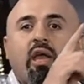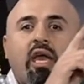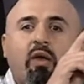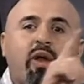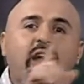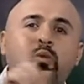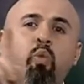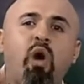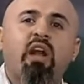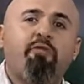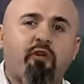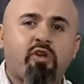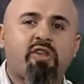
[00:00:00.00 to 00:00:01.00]
He read
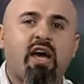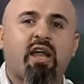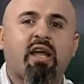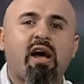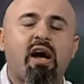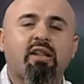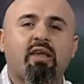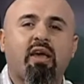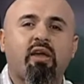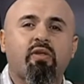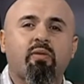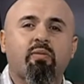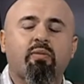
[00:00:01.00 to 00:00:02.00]
one verse out of
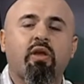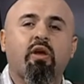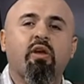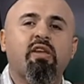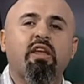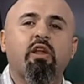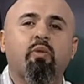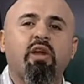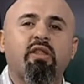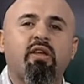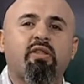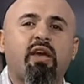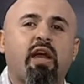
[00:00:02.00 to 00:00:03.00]
context because he didn't
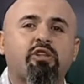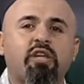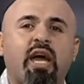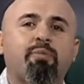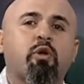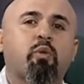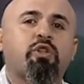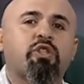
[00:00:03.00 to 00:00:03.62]
read the entire chapter,